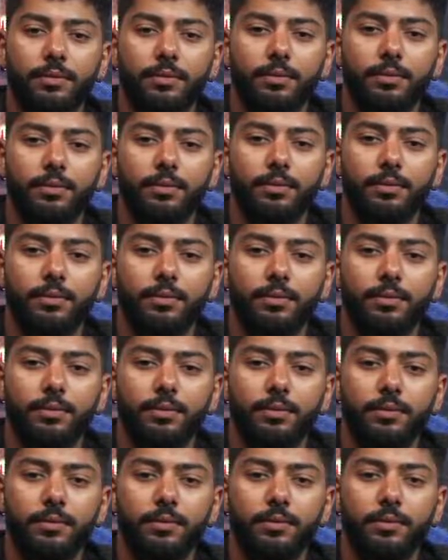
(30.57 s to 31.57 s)

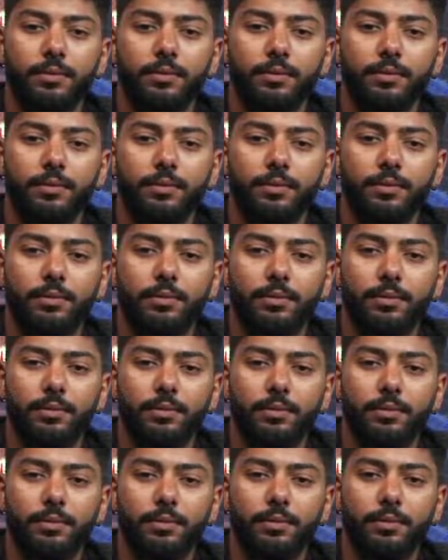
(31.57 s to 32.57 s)

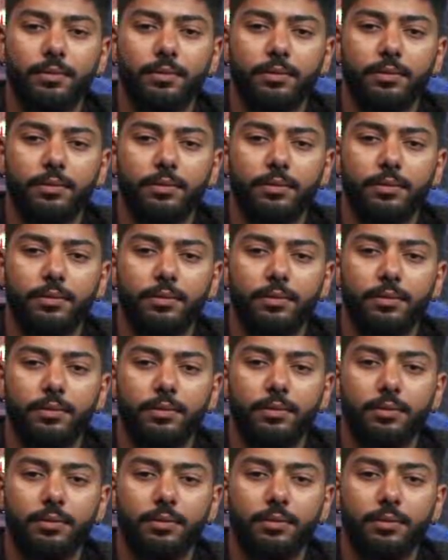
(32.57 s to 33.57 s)

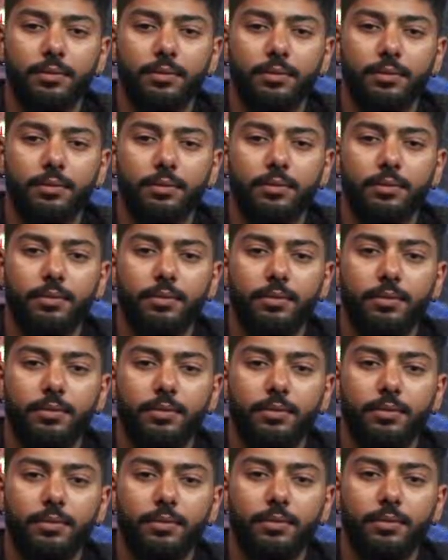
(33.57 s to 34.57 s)

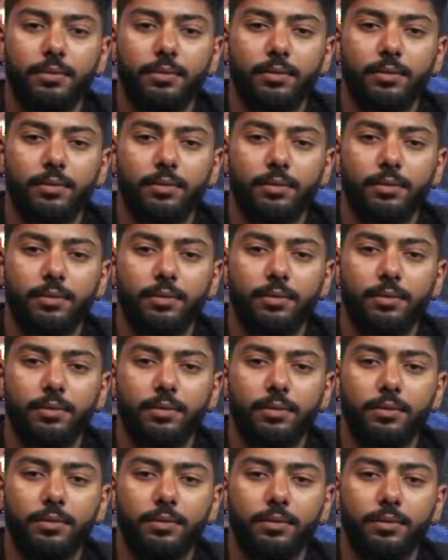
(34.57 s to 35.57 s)

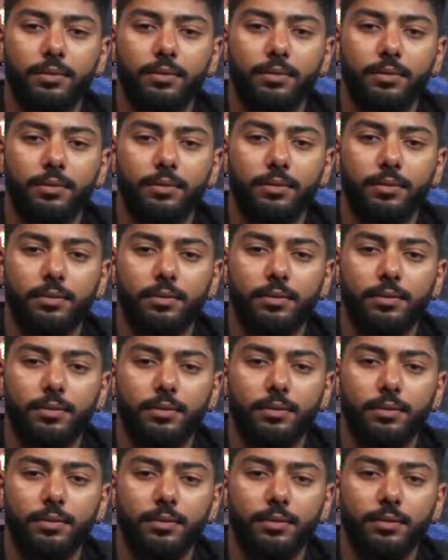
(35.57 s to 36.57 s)

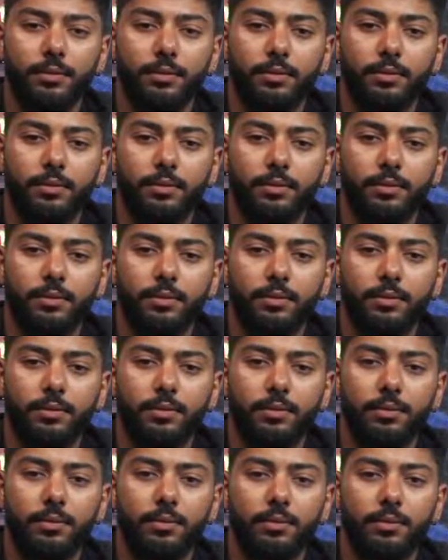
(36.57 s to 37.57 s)

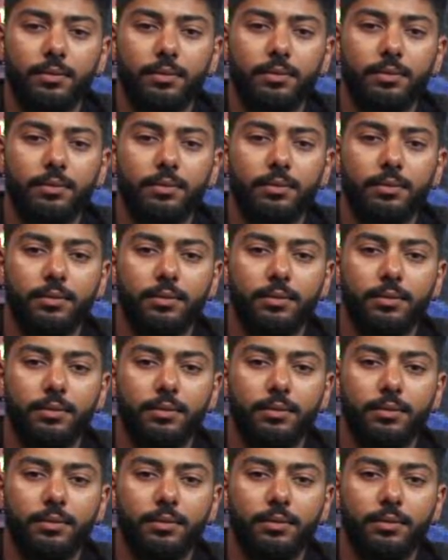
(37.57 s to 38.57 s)
(silent)